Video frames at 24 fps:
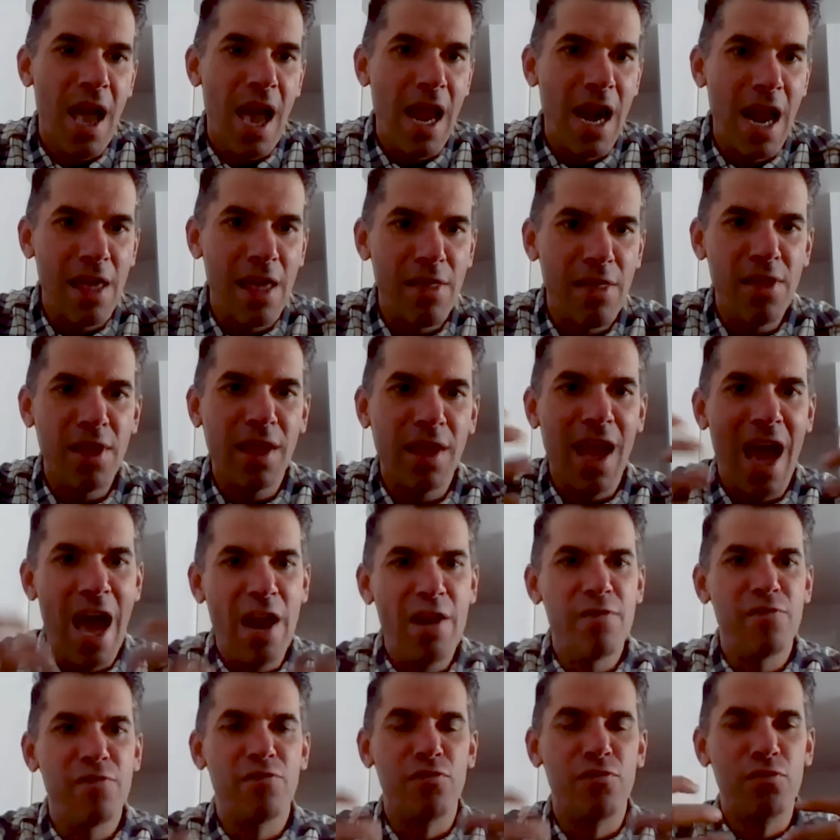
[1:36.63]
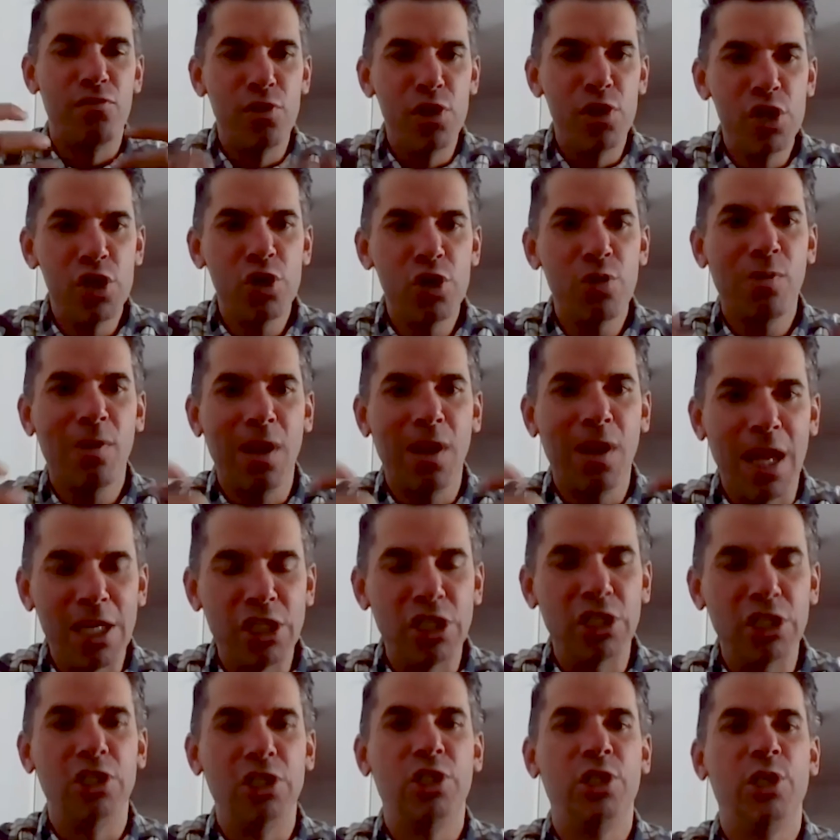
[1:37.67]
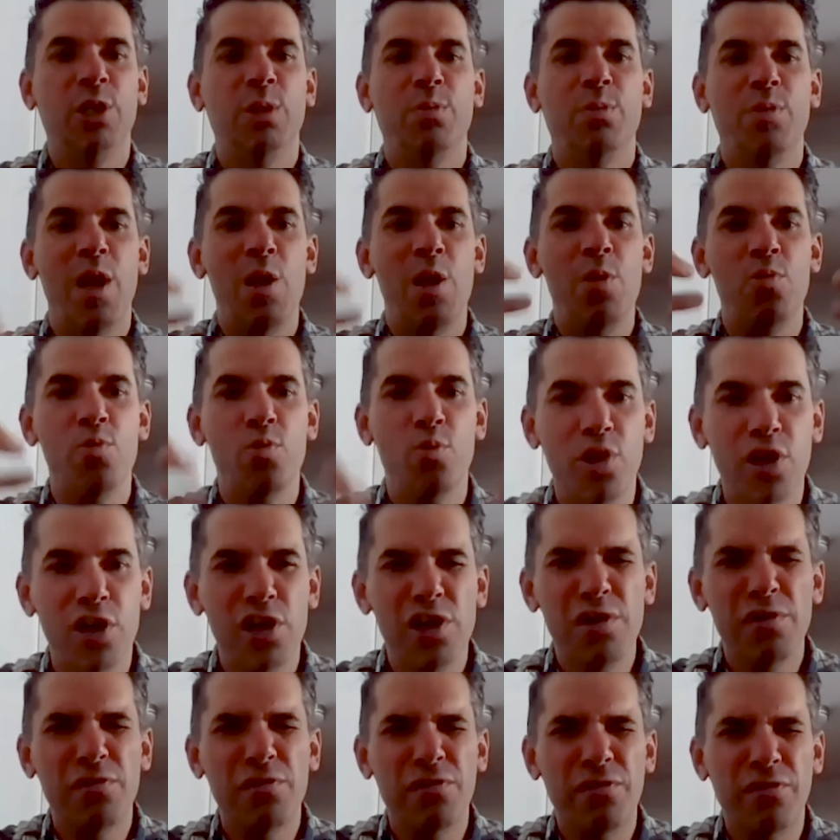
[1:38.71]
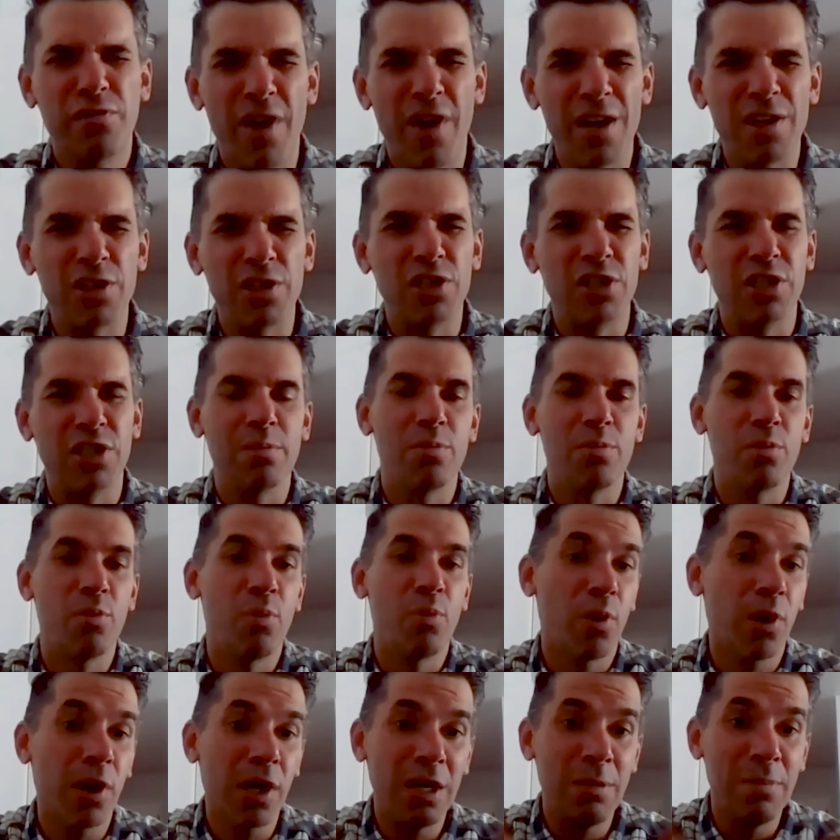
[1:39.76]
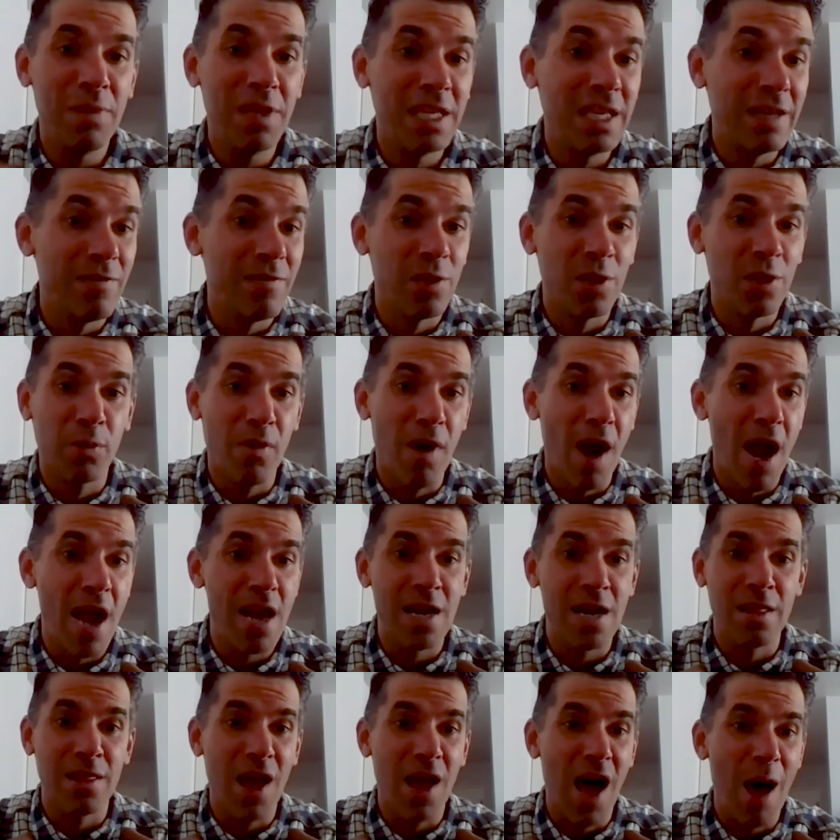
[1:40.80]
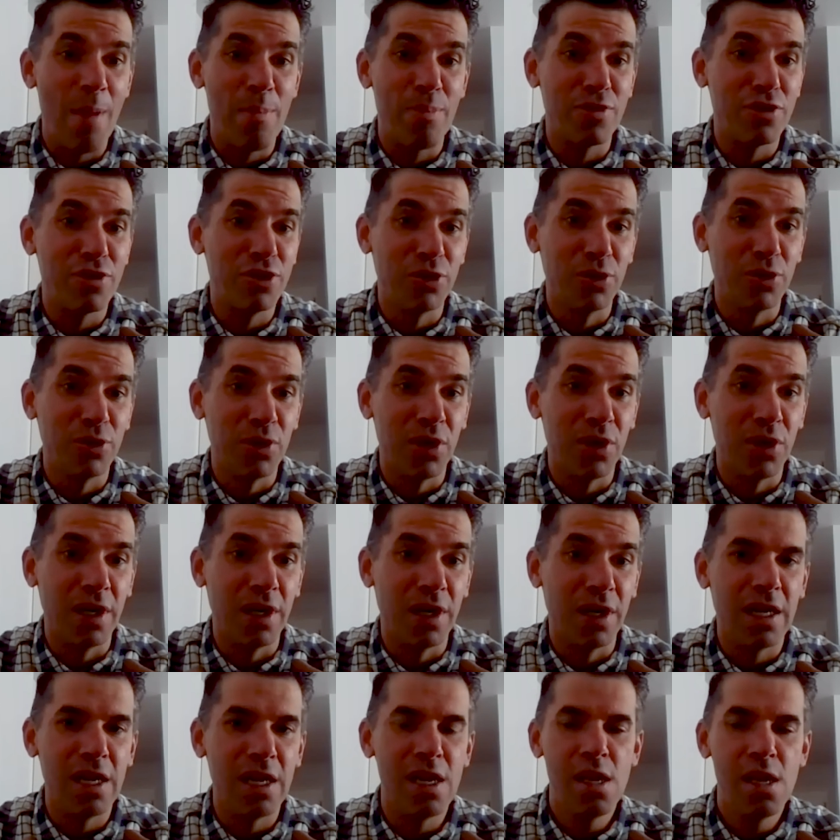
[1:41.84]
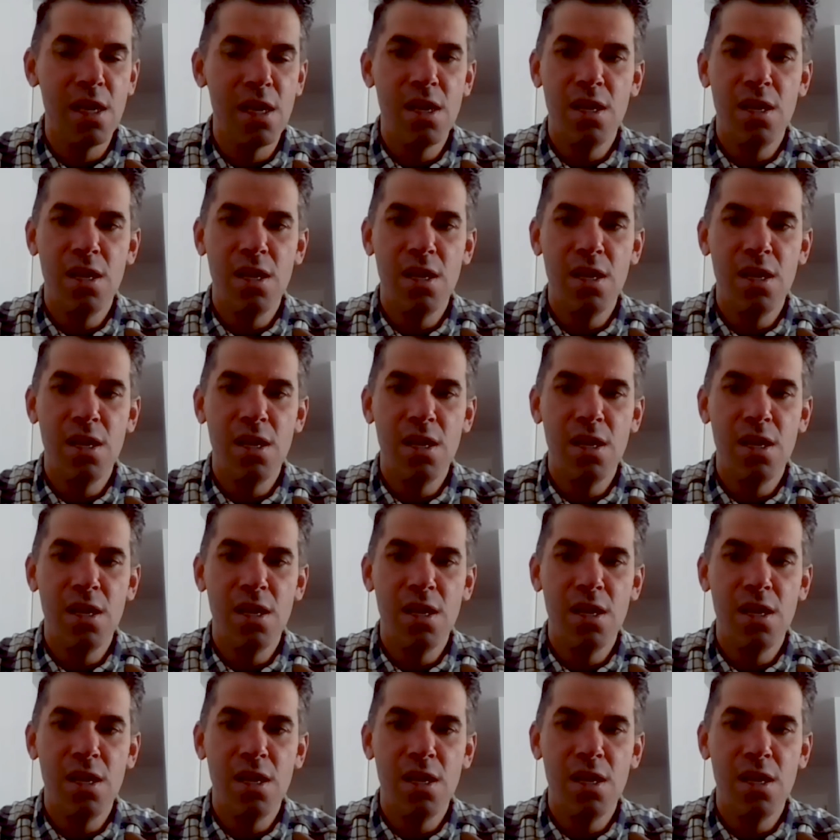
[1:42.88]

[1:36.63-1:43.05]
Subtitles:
And I think out of real relationship and real friendship, we're going to be given the right and the opportunity